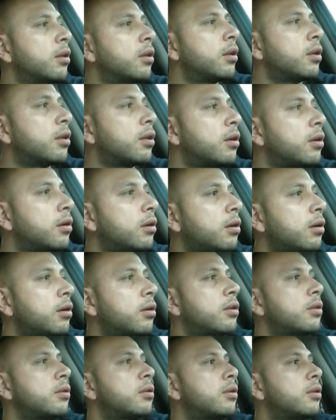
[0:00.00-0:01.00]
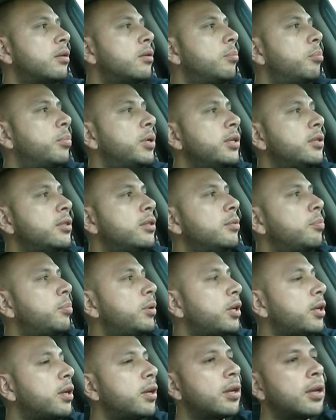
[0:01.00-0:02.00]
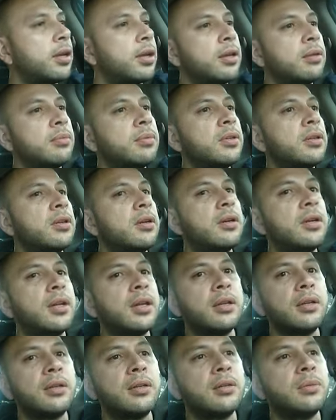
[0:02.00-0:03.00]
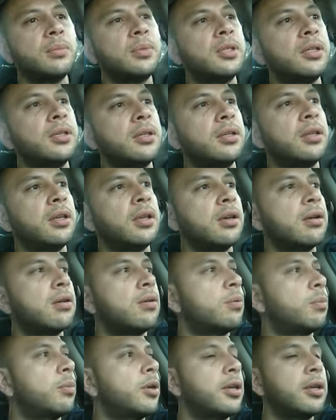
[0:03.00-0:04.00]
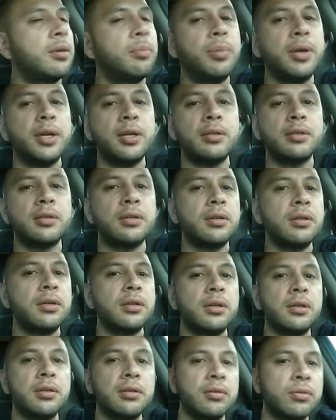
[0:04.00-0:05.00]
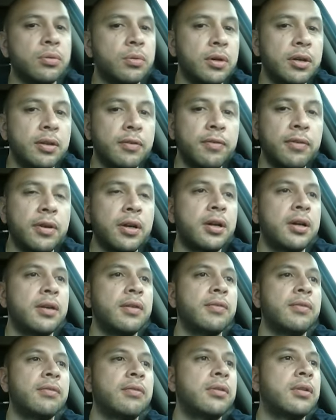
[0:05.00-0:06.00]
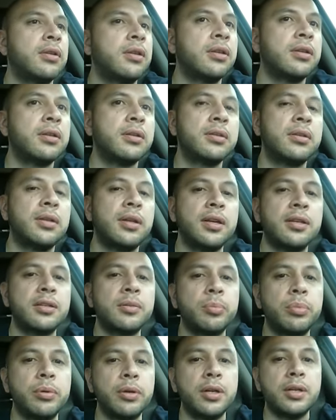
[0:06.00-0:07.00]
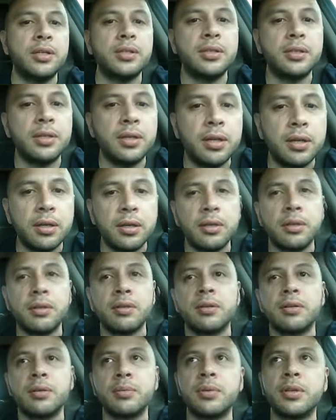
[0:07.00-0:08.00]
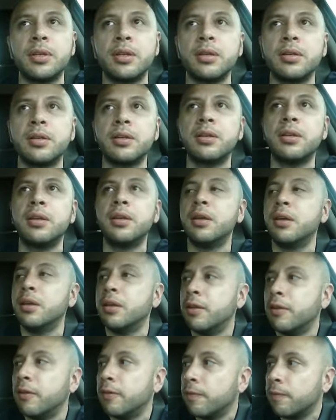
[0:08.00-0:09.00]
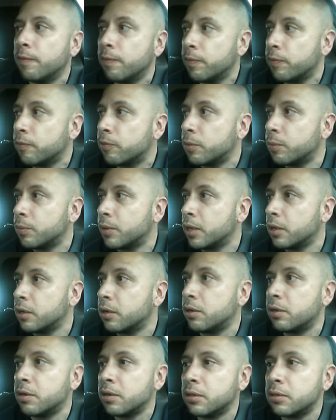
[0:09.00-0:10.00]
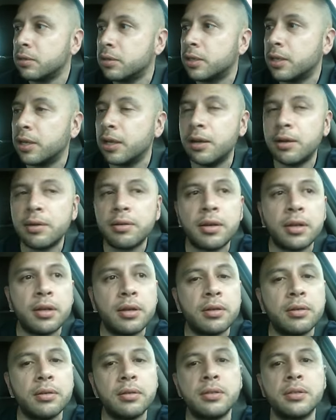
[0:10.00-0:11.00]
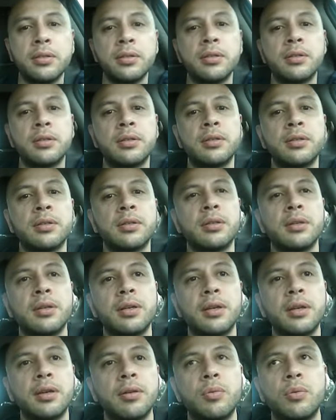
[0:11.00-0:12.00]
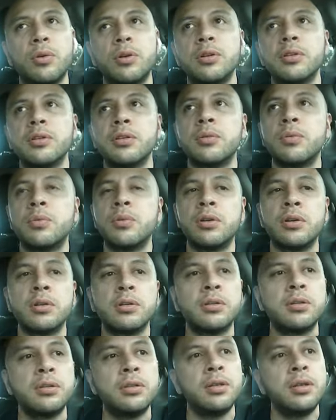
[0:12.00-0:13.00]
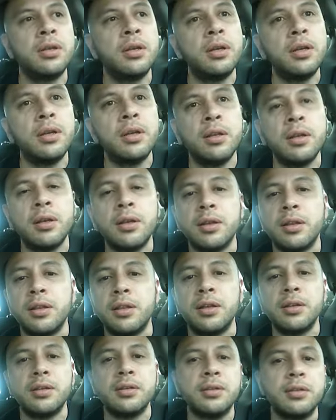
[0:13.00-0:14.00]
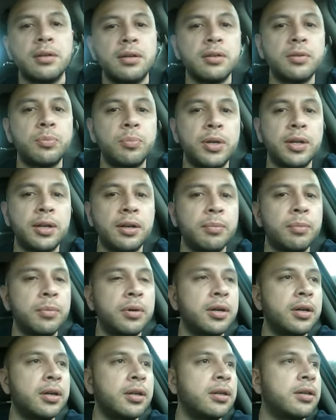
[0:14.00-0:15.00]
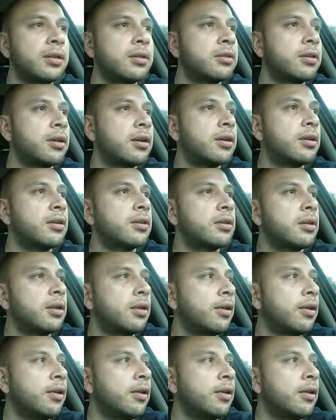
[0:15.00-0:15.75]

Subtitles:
And all these little bitches playing games and all that dumb shit, they ain't gonna make it past 30, 25 is the expiration date, you know what I'm saying? From then on is the countdown. It's just gonna get worse and worse. And they just start spending money trying to